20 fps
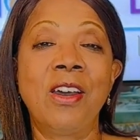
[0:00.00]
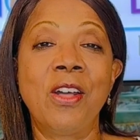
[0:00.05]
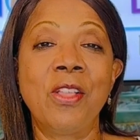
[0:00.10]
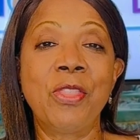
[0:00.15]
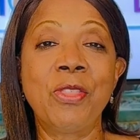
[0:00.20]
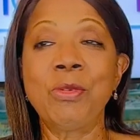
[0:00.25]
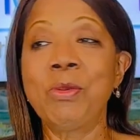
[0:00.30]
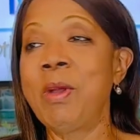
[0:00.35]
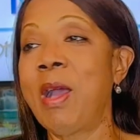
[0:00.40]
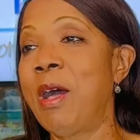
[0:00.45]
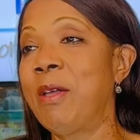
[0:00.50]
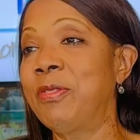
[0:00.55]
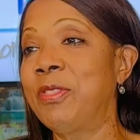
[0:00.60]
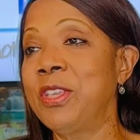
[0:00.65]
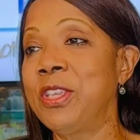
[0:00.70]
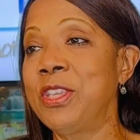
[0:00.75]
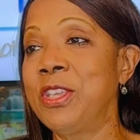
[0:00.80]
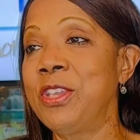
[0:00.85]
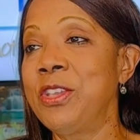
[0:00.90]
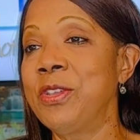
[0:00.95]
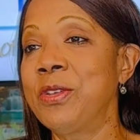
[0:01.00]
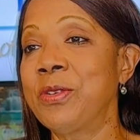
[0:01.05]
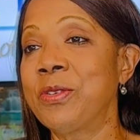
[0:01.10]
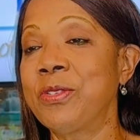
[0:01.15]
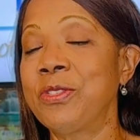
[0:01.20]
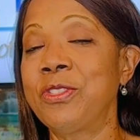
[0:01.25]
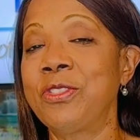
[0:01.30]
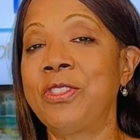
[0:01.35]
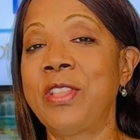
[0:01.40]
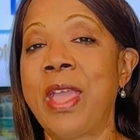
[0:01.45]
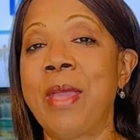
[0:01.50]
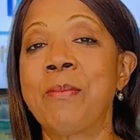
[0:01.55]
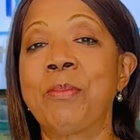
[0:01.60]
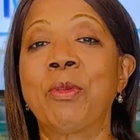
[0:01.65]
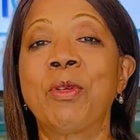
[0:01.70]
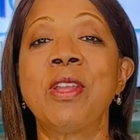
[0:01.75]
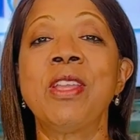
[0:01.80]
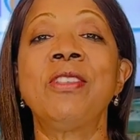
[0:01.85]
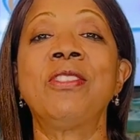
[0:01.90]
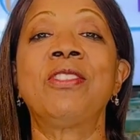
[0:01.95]
throughout the years that
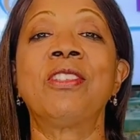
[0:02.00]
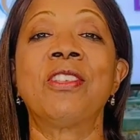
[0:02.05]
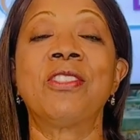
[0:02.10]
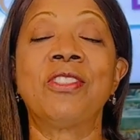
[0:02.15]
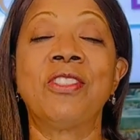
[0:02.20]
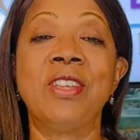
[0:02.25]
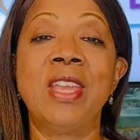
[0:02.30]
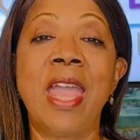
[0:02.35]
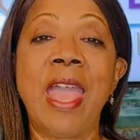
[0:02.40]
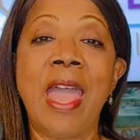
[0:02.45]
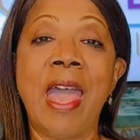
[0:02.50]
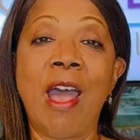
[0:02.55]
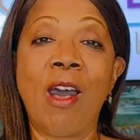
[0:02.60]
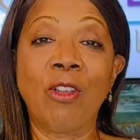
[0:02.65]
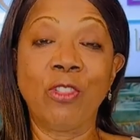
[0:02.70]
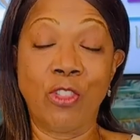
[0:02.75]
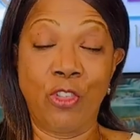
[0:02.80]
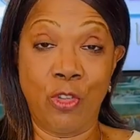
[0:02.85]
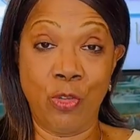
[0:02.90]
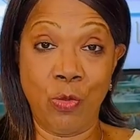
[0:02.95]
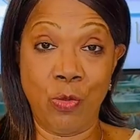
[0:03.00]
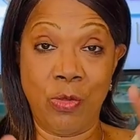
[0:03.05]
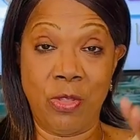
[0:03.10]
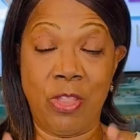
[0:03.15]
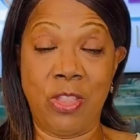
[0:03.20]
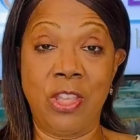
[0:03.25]
brings us now to